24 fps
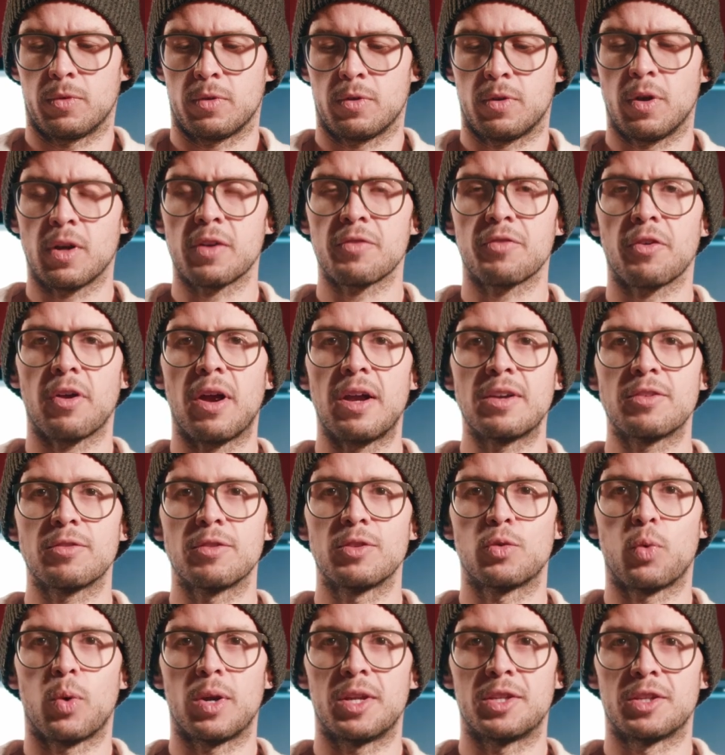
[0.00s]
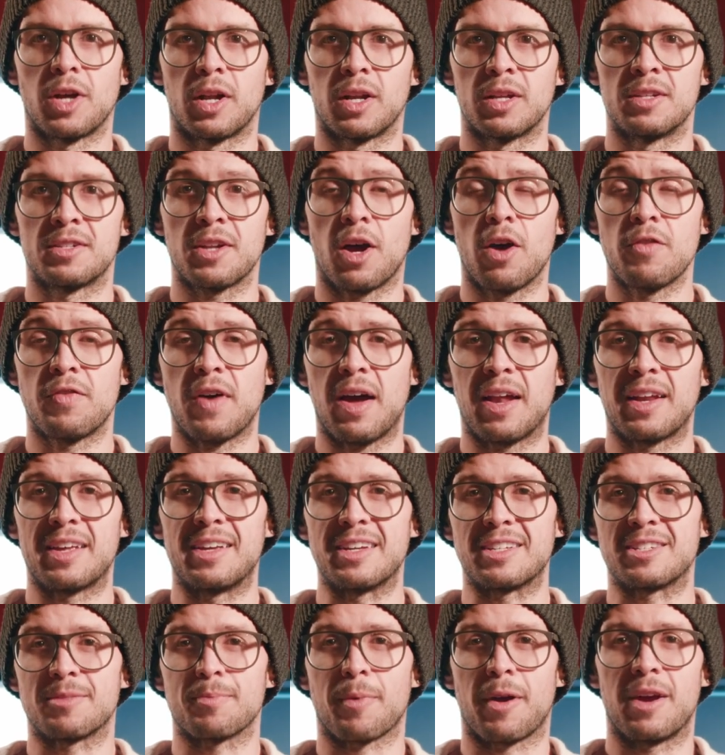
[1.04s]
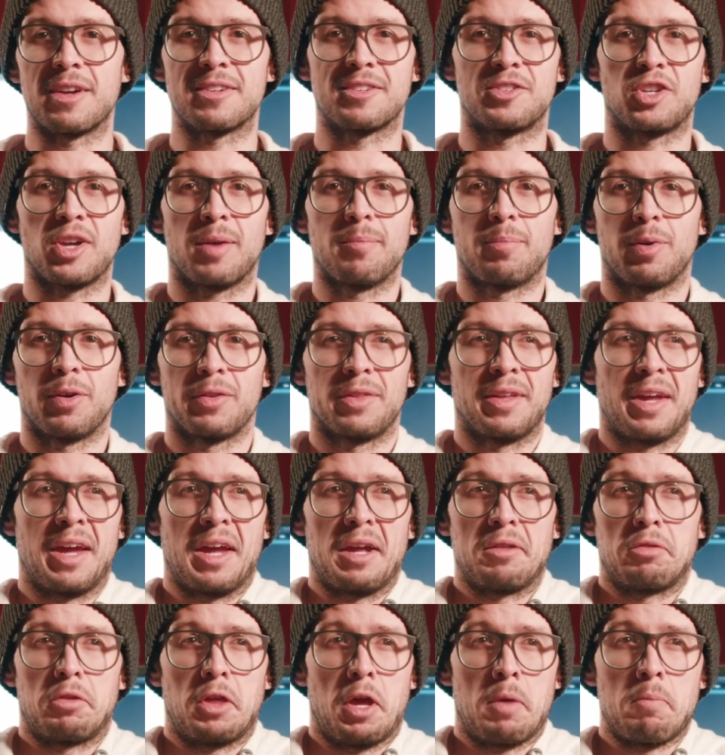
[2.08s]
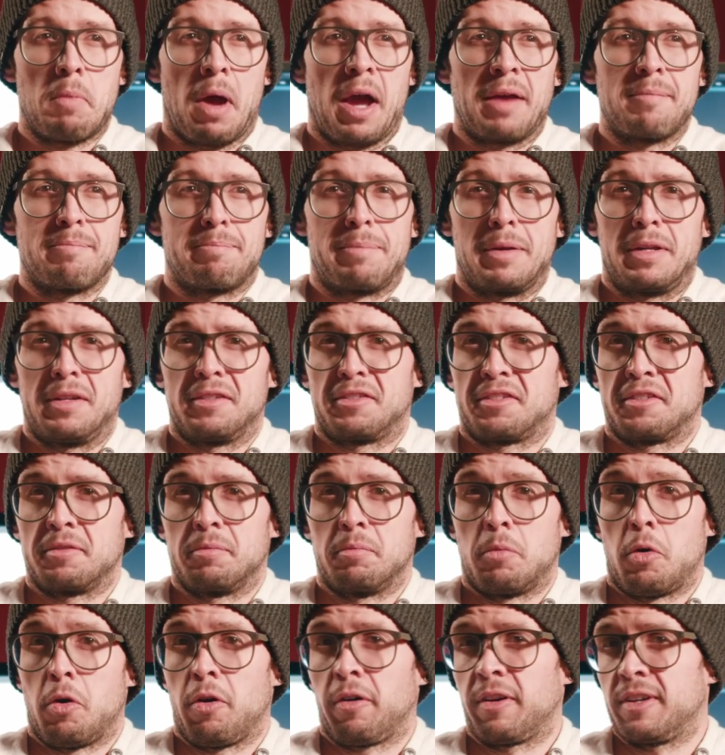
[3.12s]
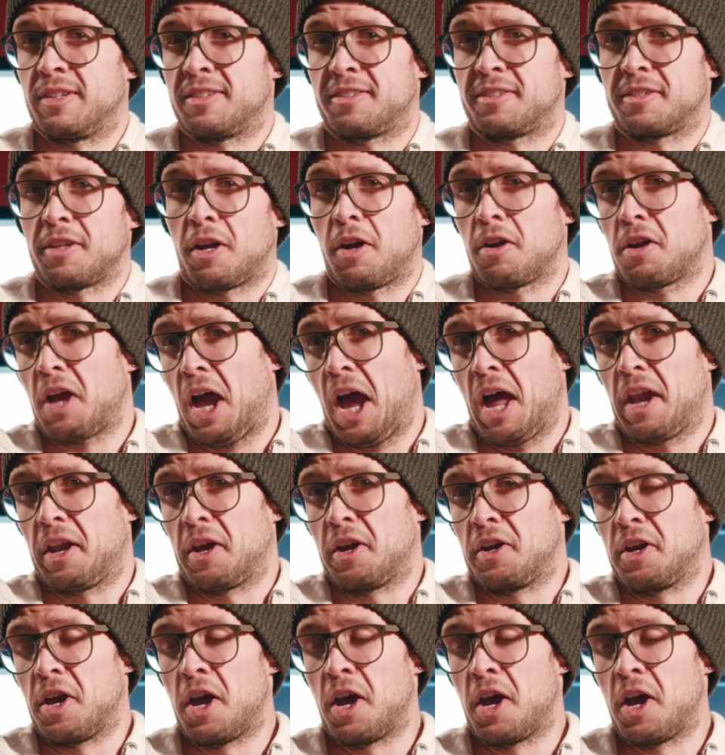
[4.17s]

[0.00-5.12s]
Got it for $120 off AliExpress. Jump on there, there might be some more in stock, I don't